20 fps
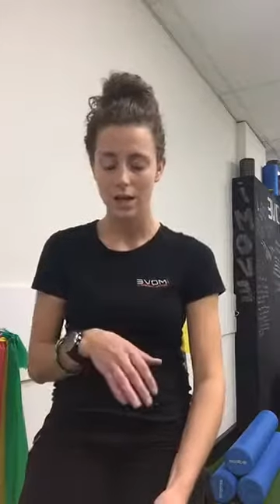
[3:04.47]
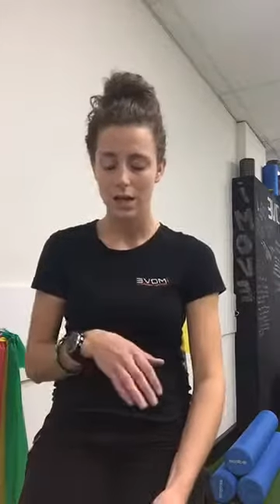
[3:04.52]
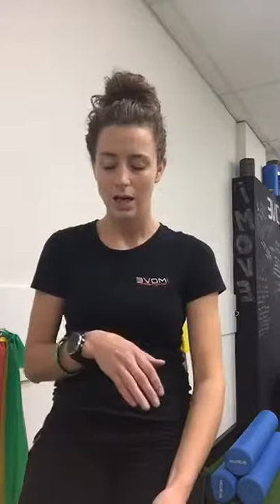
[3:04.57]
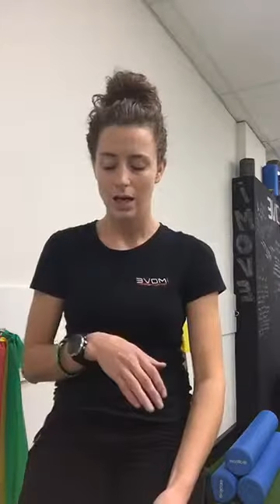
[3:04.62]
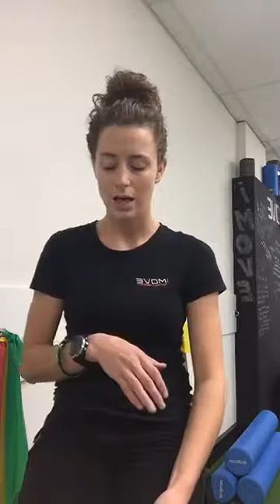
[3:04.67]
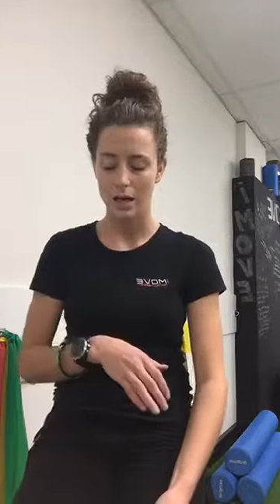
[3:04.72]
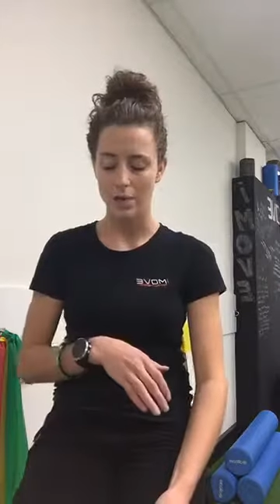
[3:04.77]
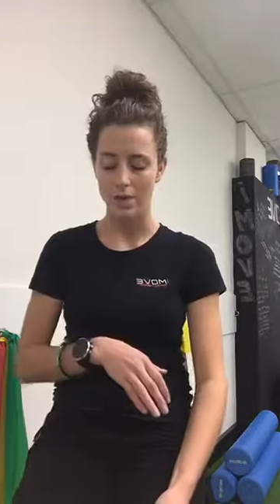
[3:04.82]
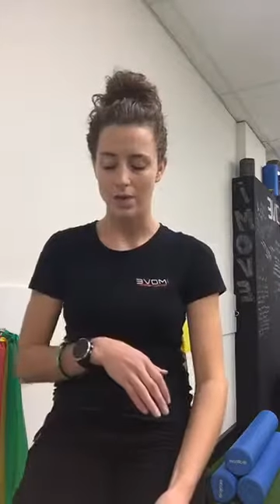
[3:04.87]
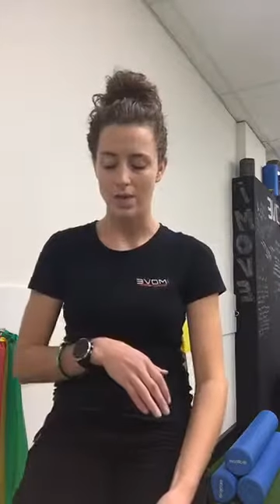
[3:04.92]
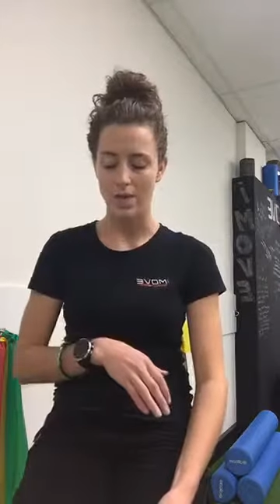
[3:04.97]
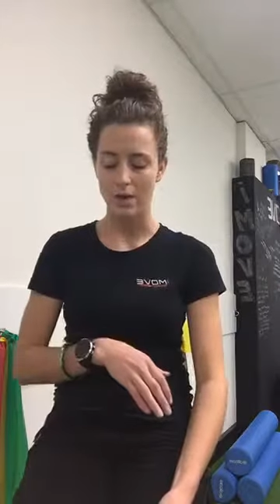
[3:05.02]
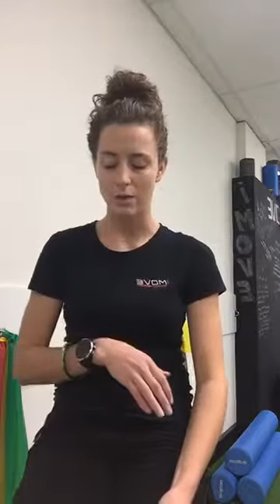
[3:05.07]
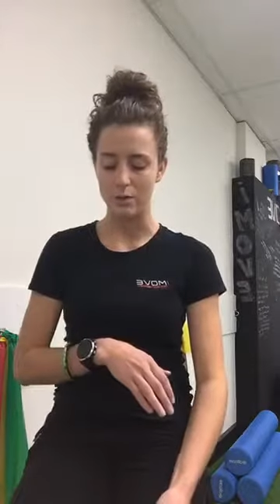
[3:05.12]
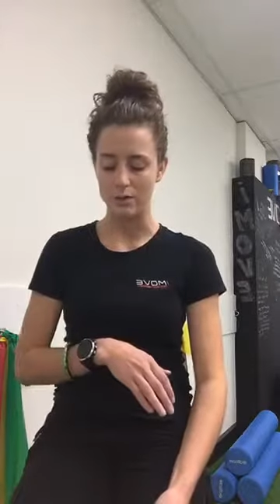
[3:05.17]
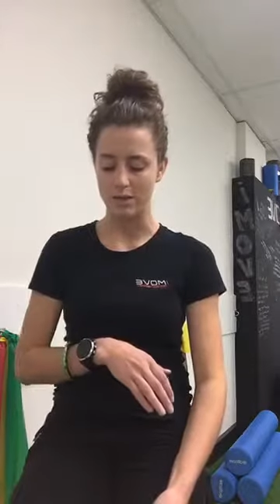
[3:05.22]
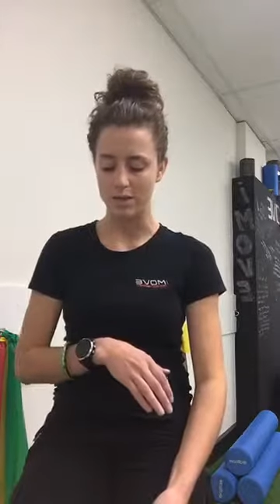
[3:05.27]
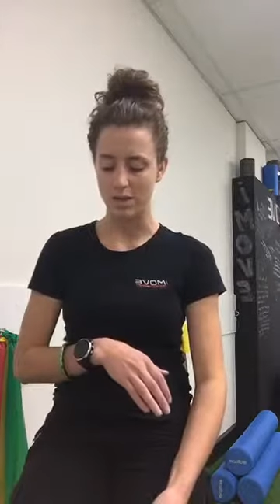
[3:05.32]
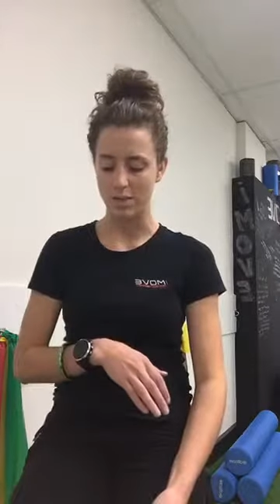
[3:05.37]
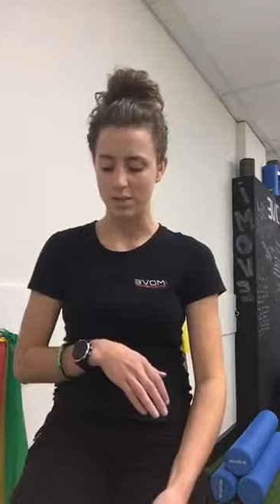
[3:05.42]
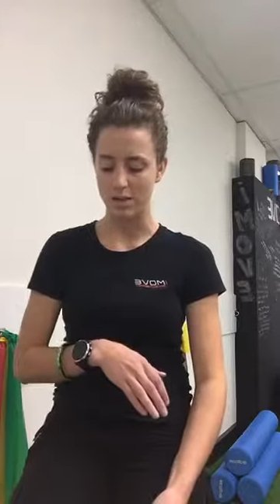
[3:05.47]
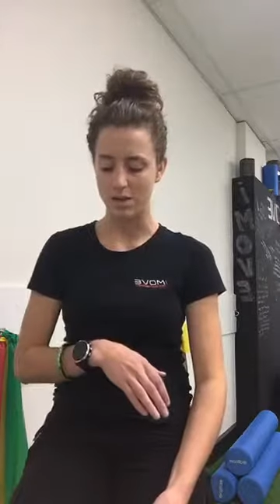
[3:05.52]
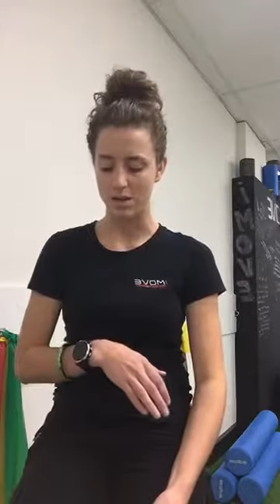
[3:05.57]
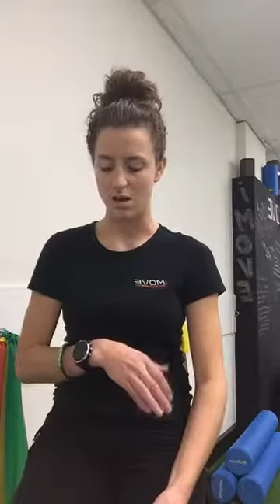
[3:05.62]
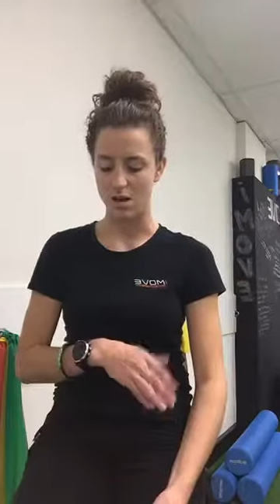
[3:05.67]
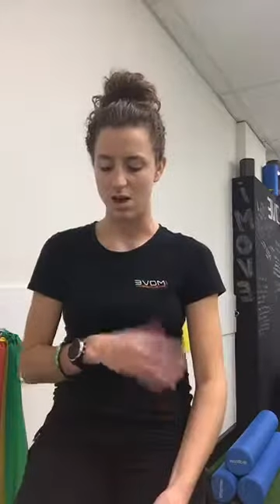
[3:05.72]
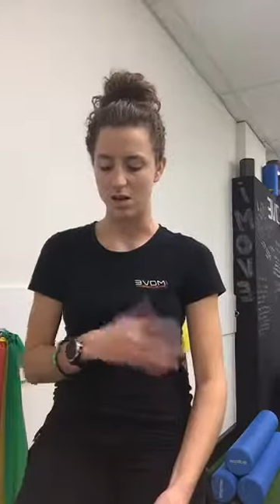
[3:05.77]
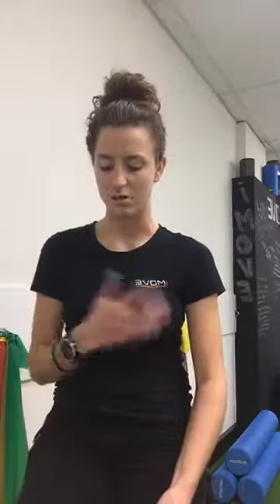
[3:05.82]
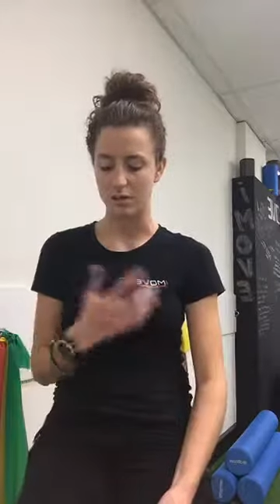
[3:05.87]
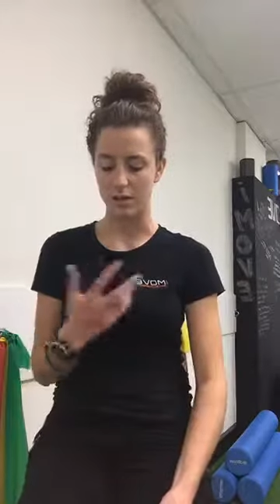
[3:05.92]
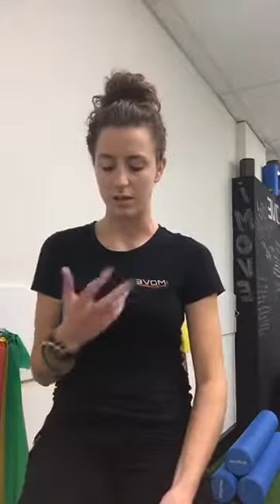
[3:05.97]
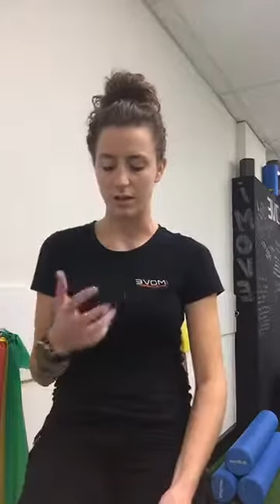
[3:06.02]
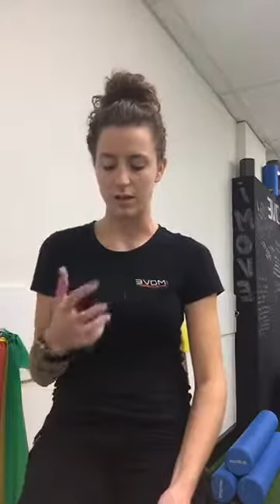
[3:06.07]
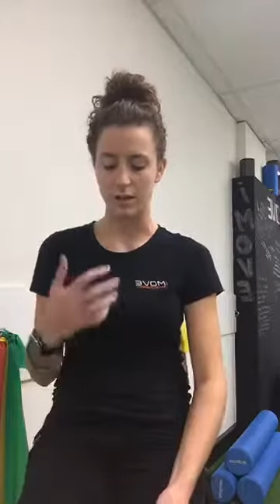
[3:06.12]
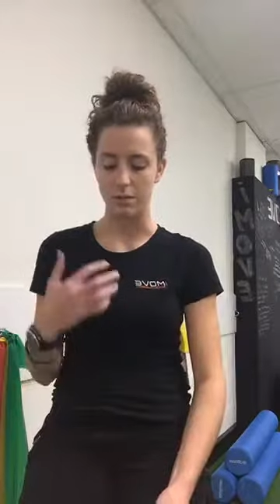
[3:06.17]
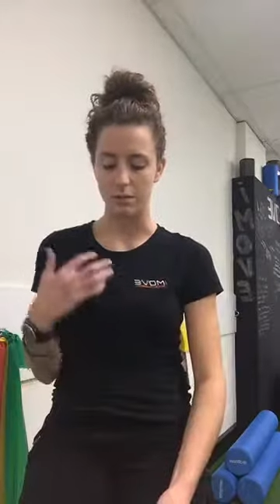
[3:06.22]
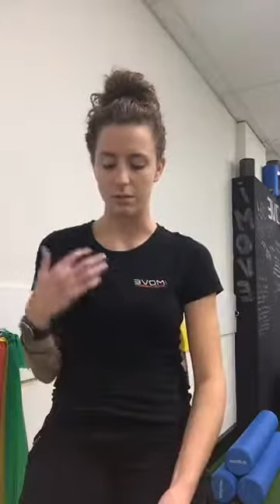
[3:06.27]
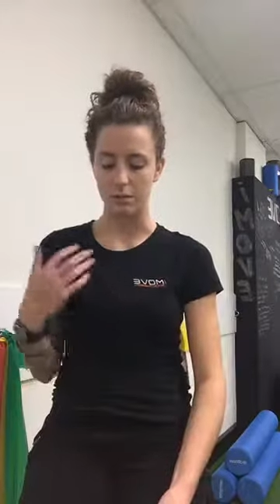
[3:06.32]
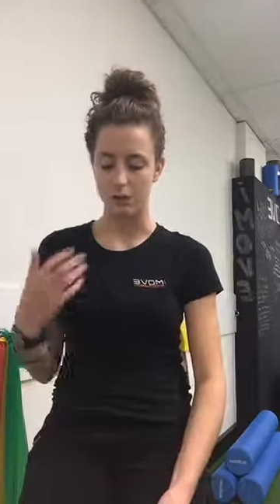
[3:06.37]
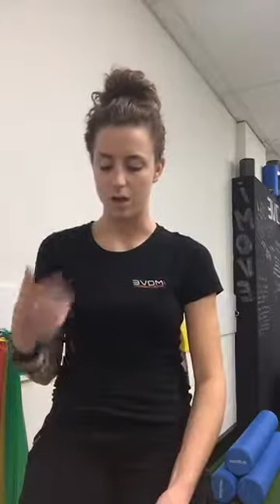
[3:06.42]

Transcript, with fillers: um, and that was something that I really